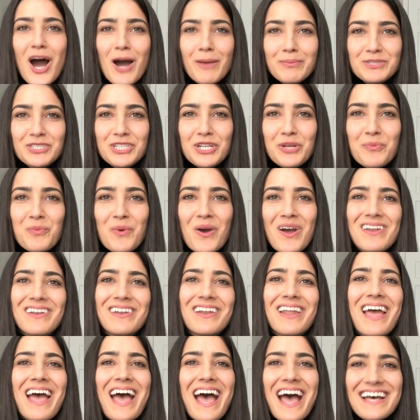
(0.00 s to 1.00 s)
Option one,
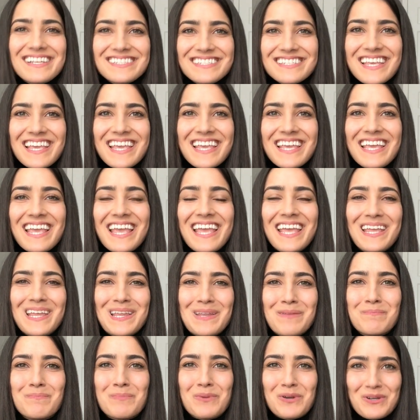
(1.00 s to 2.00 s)
asking
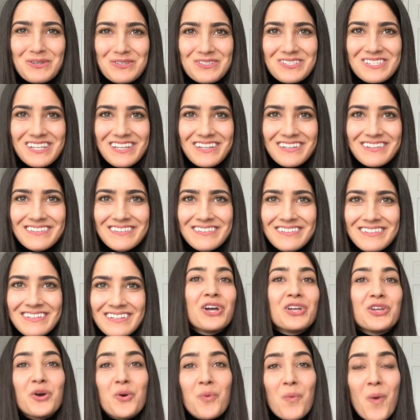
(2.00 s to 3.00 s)
in person.
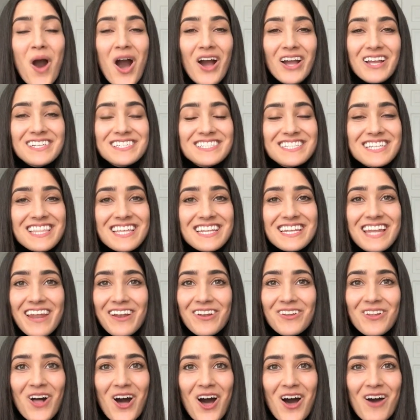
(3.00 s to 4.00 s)
You'll walk into the
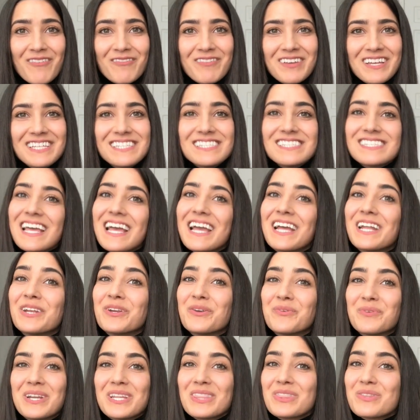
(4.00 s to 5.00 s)
dental office and
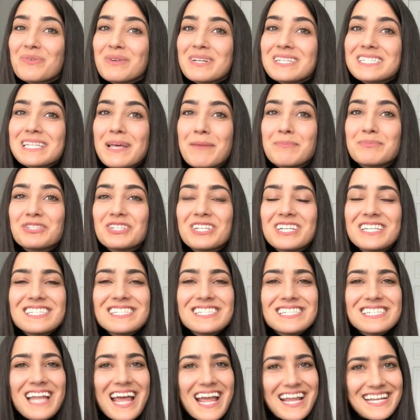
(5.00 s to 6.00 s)
greet the
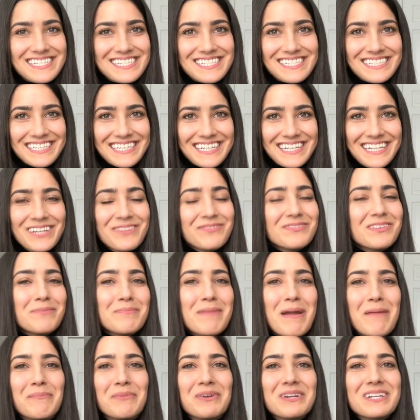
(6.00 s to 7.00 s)
receptionist nicely,
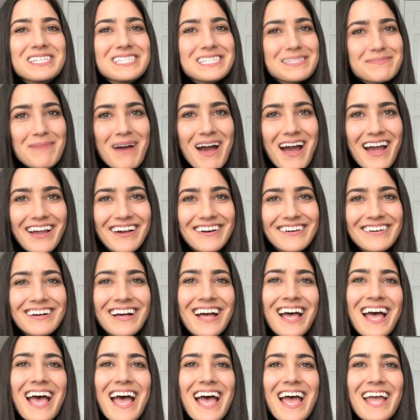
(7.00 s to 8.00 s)
remember to smile,
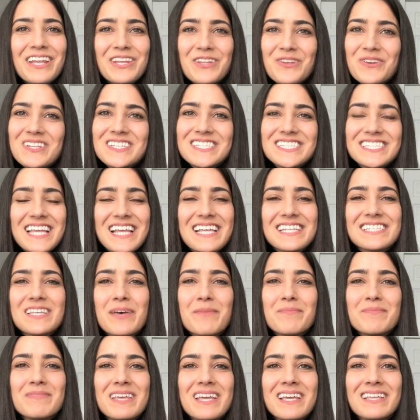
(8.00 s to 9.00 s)
and you can say
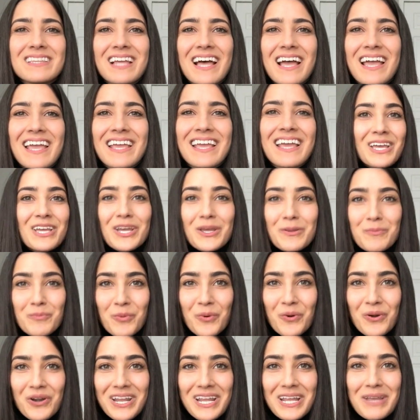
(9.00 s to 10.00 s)
something like, "Good
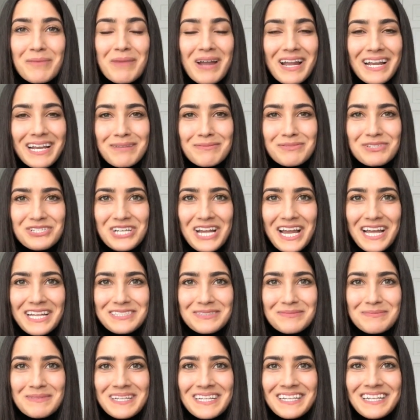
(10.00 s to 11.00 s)
morning, my name's
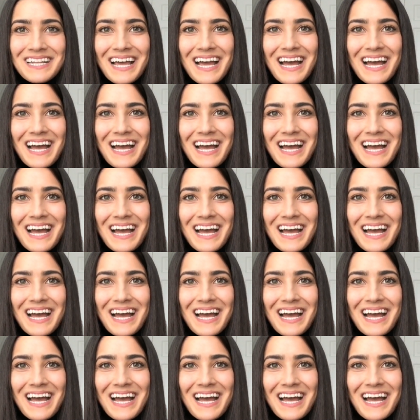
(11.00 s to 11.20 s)
Jasmine.